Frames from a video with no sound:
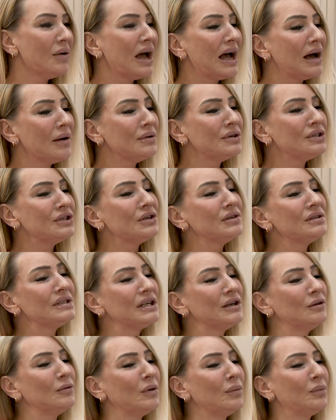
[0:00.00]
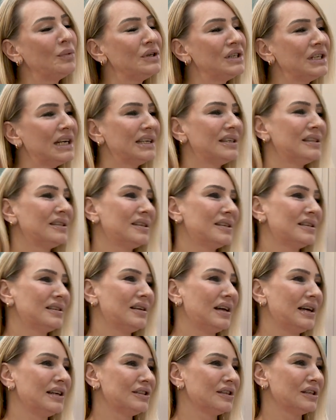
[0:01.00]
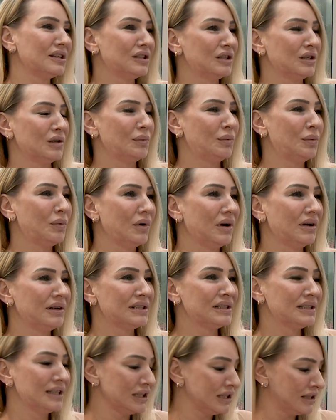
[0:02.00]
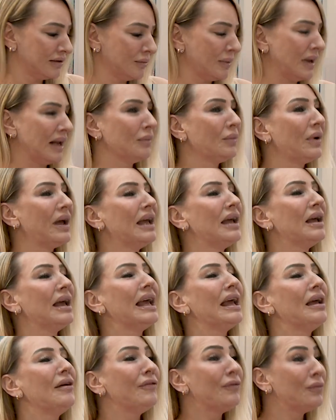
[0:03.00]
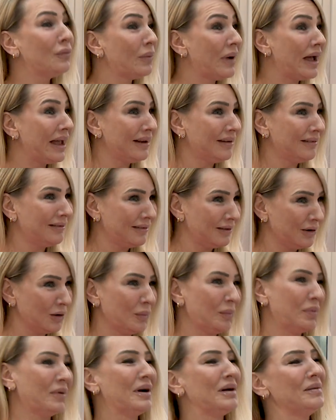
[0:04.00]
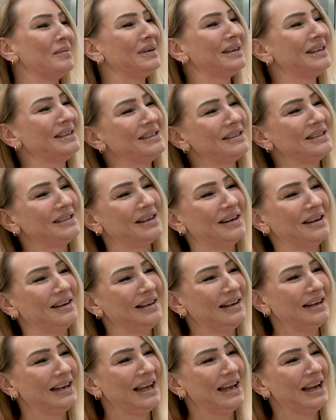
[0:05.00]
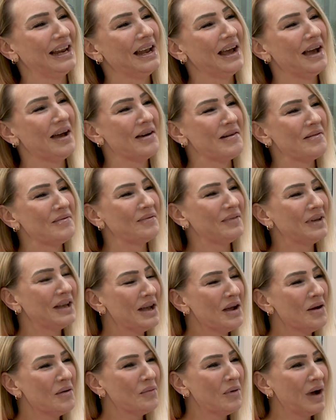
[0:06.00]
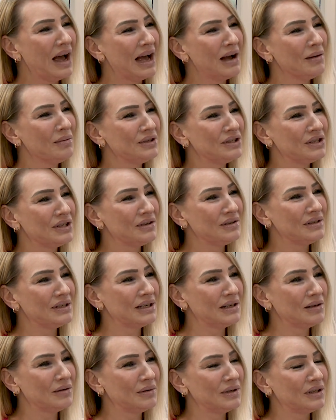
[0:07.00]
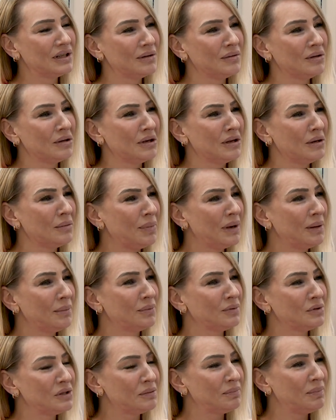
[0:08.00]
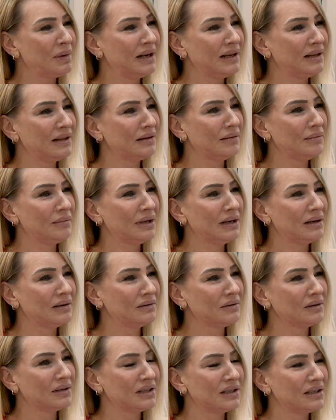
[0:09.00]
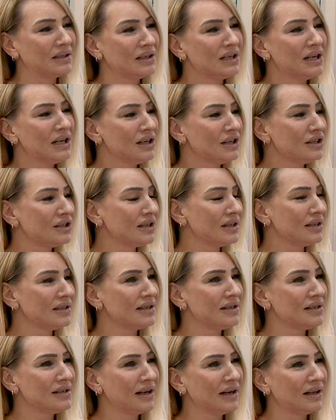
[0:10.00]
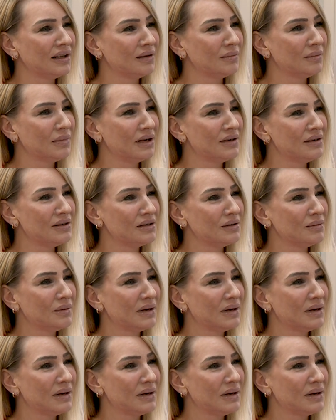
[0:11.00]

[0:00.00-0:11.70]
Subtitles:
How would you deal with protesters like Just Stop Work, etc.? When you're Prime Minister, Lee, how would you deal with them? The people spilling the milk and shutting down the motorways?